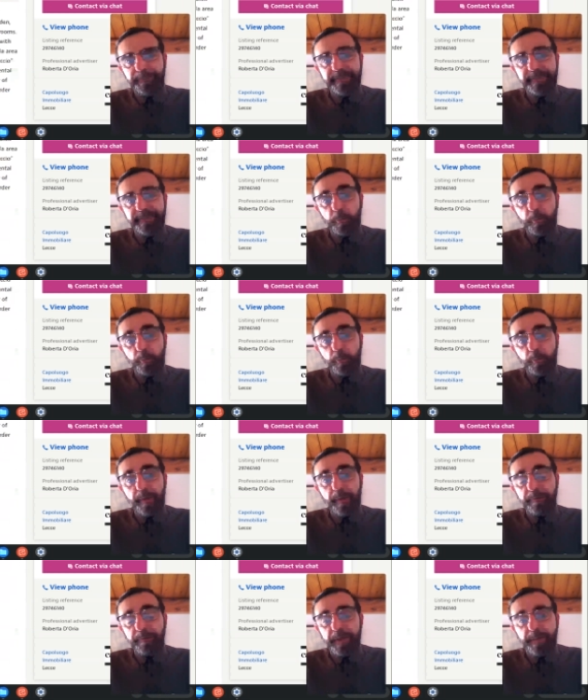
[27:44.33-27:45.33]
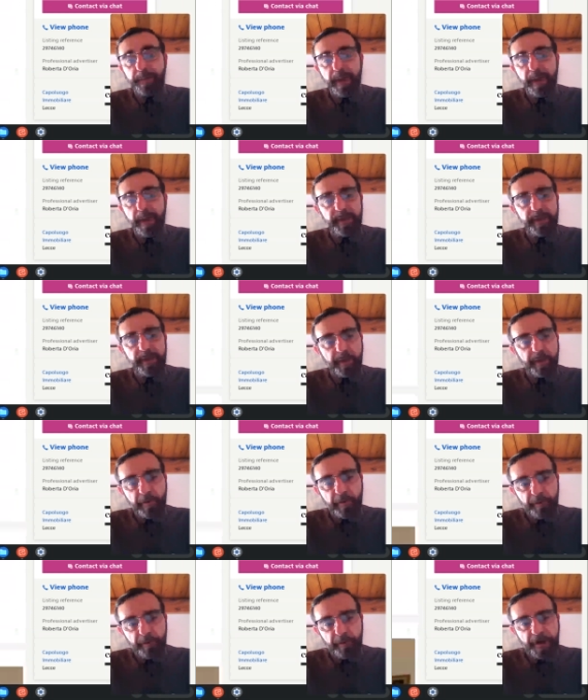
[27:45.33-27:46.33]
so we might be maybe
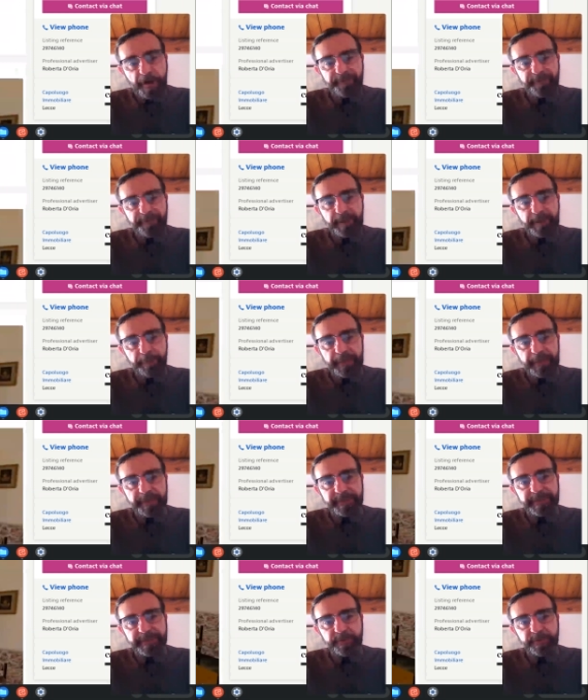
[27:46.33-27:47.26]
5-10 minutes